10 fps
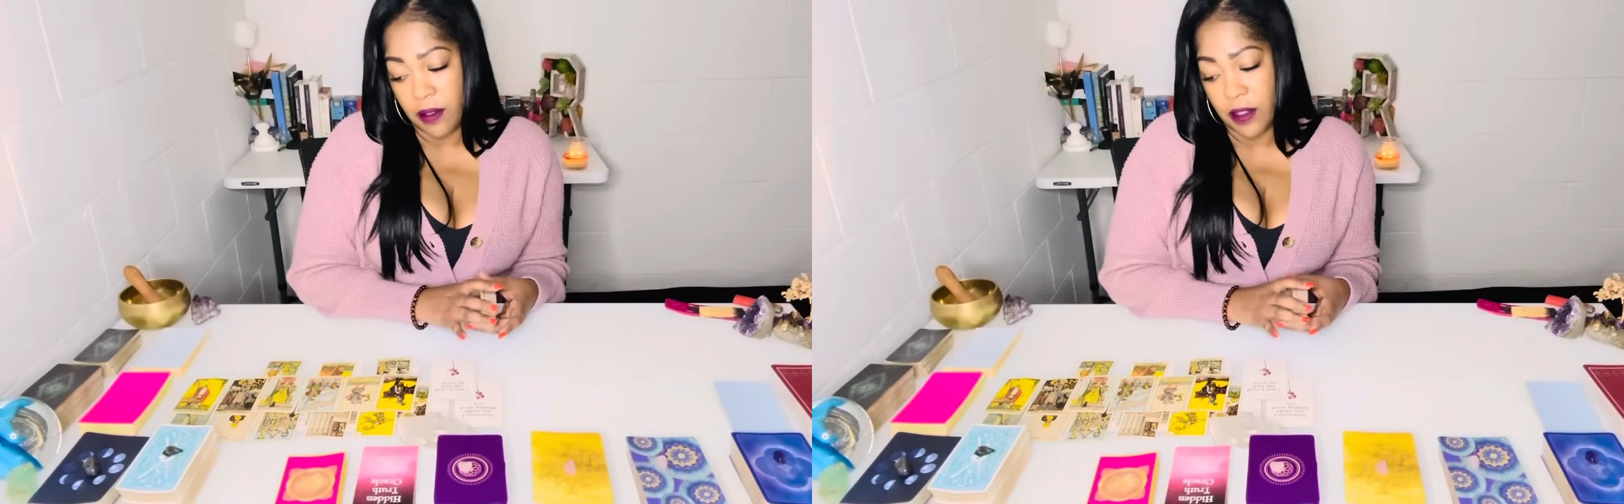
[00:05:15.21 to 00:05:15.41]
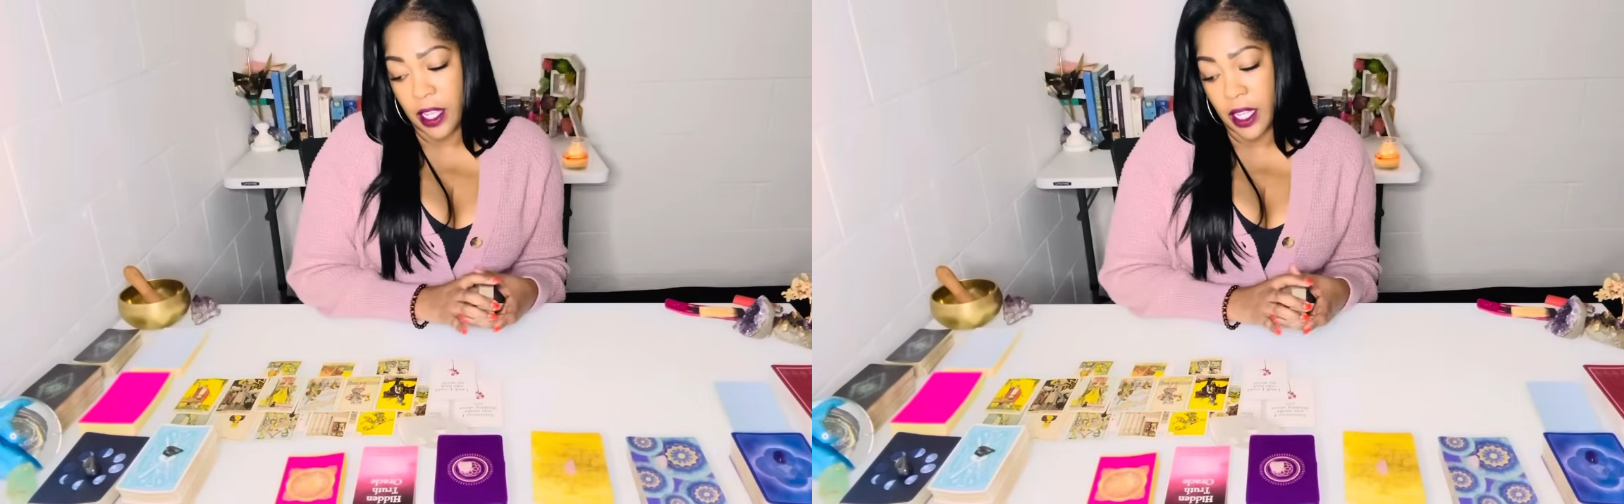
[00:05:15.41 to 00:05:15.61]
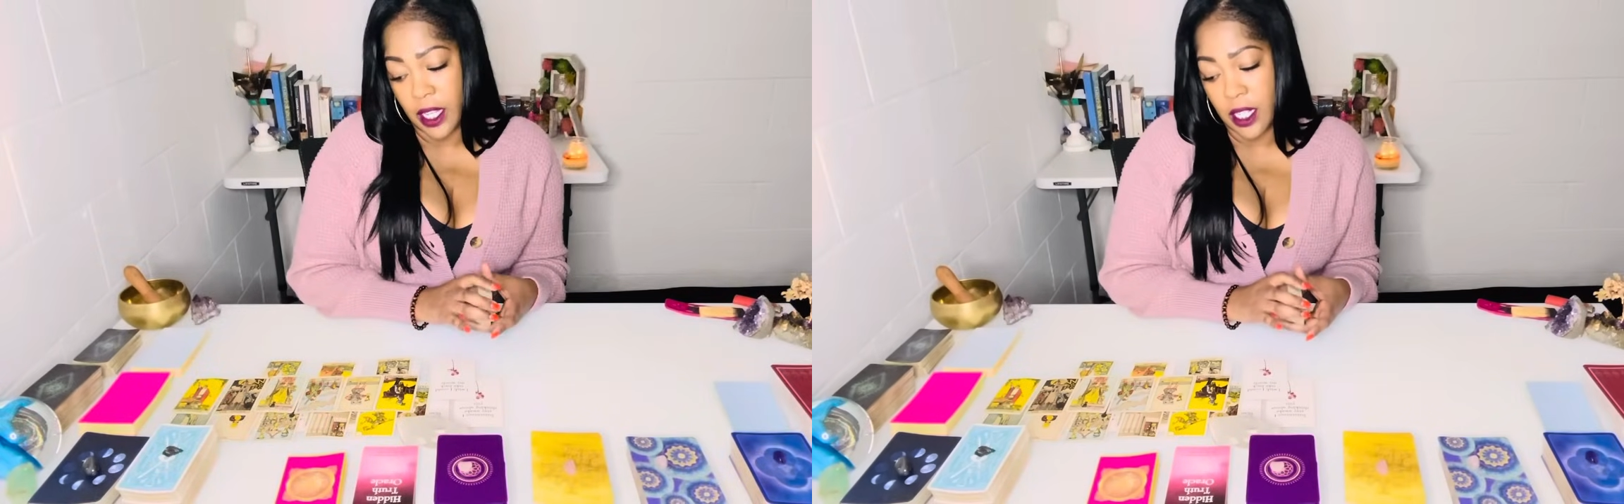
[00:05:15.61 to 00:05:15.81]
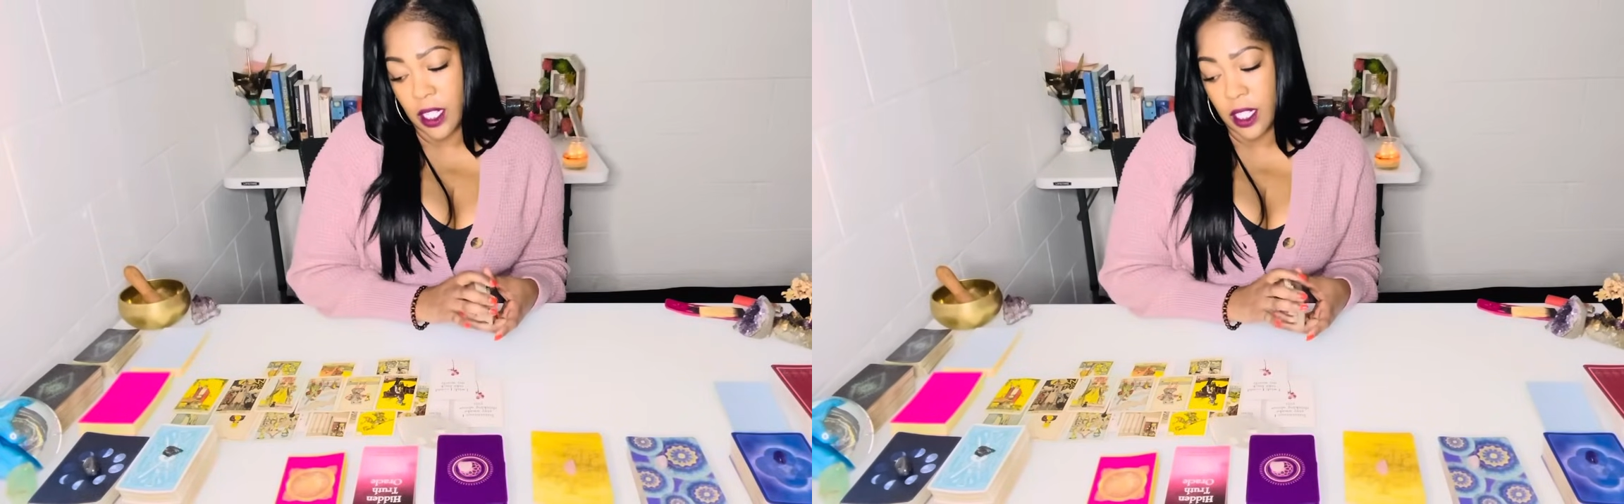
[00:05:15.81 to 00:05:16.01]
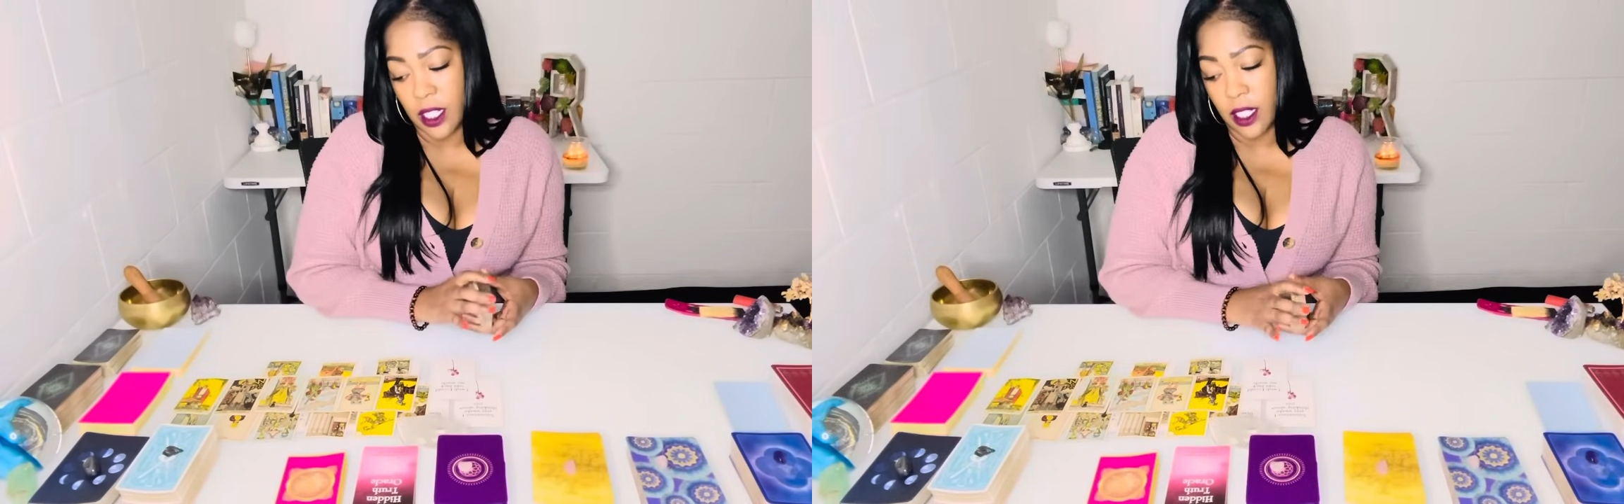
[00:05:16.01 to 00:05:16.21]
of like
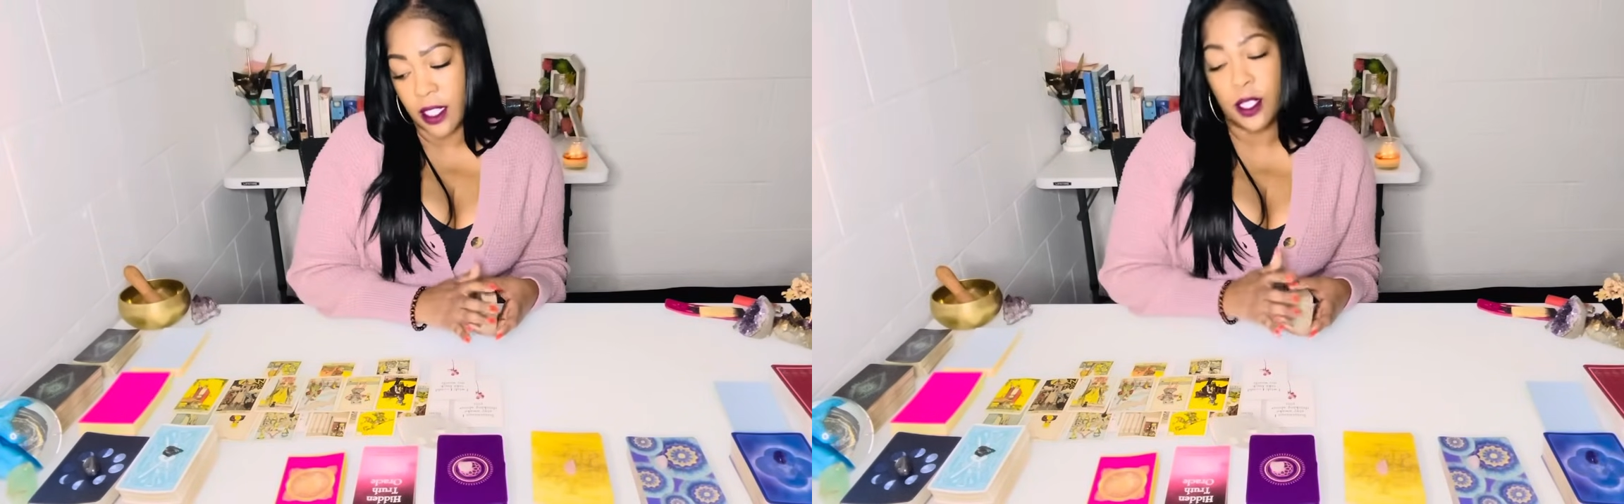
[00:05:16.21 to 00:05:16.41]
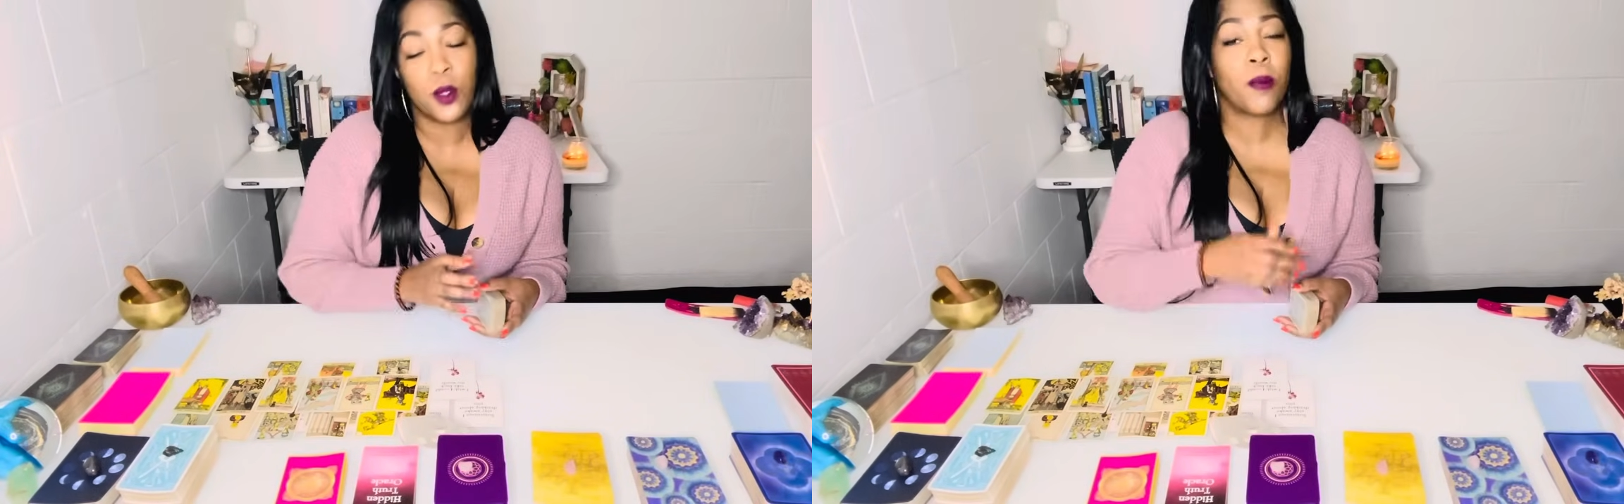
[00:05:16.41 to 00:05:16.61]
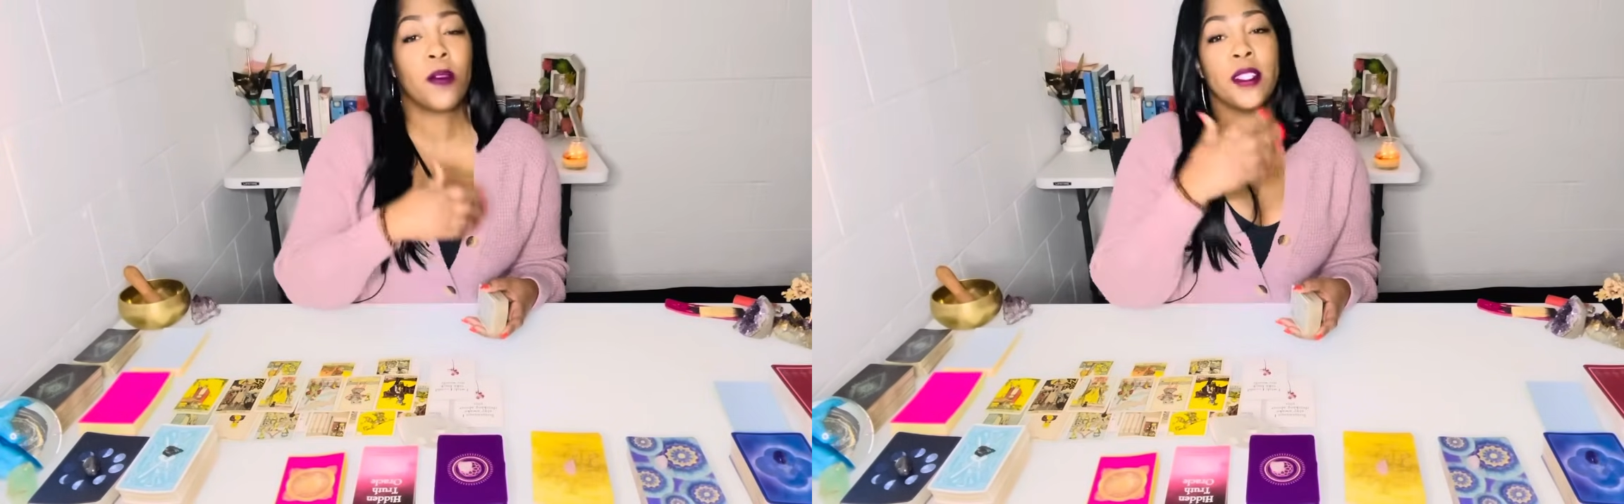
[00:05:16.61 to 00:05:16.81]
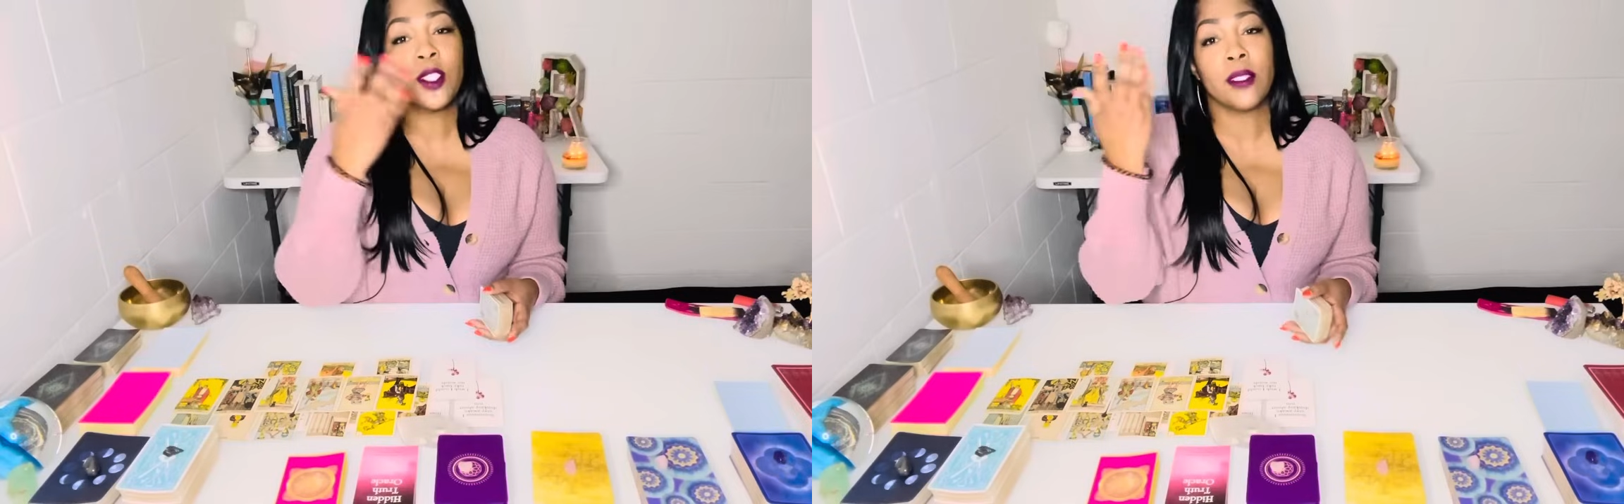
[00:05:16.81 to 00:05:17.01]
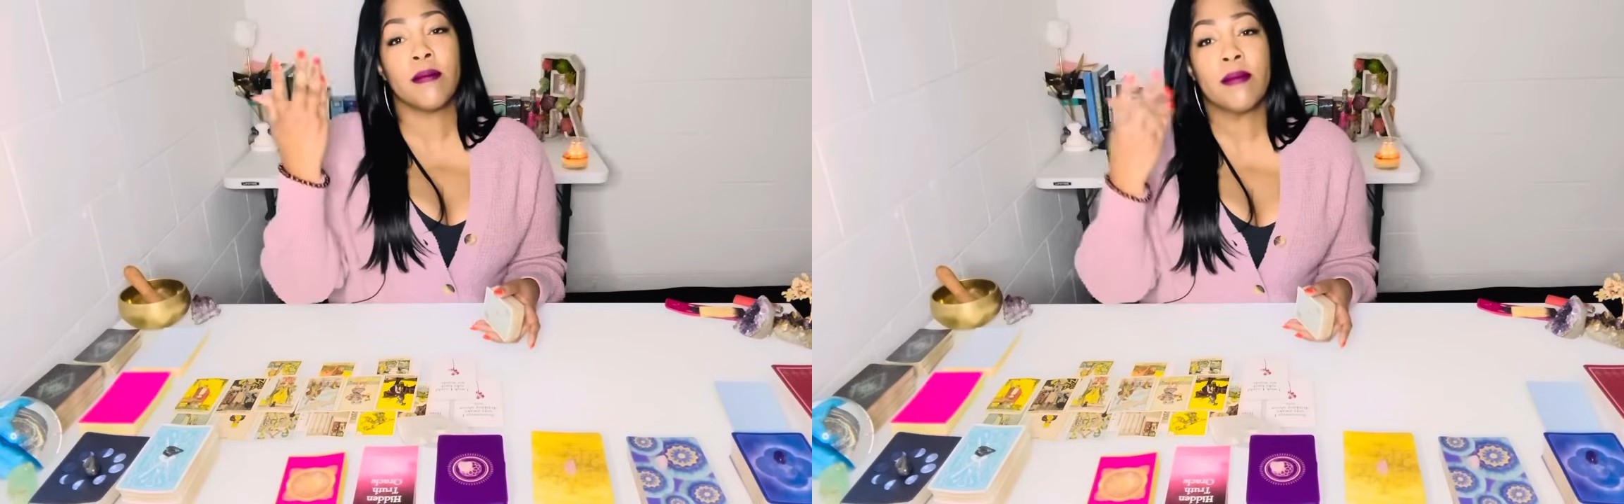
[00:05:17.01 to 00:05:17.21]
uh,
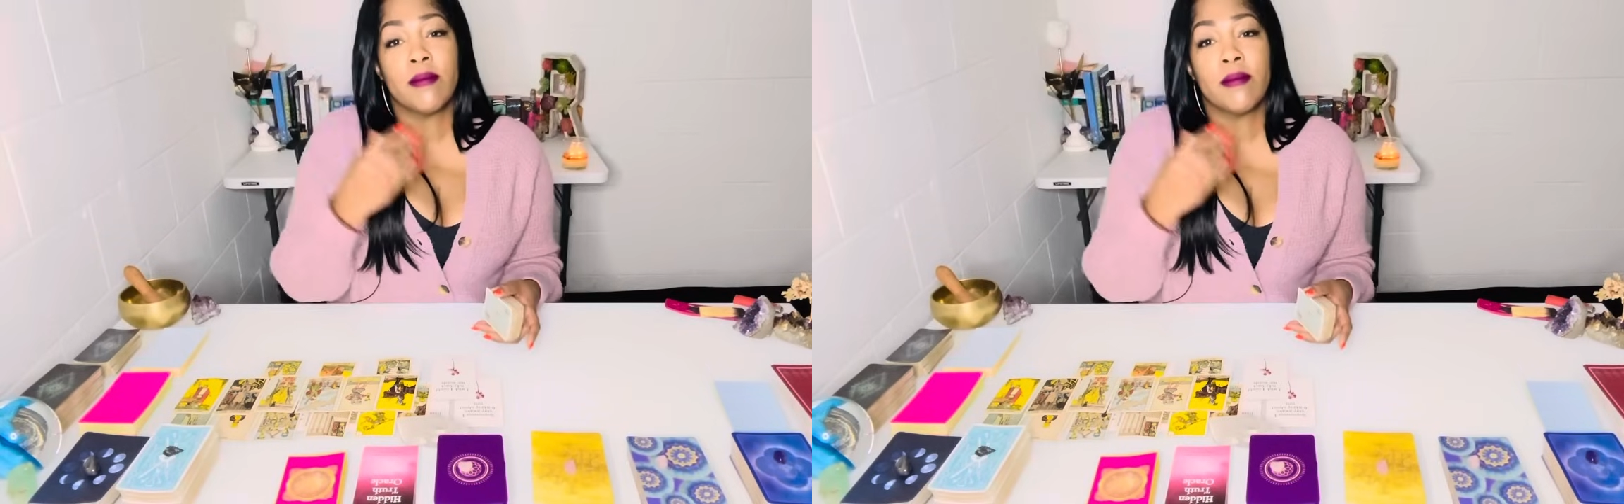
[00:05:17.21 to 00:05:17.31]
inspiration.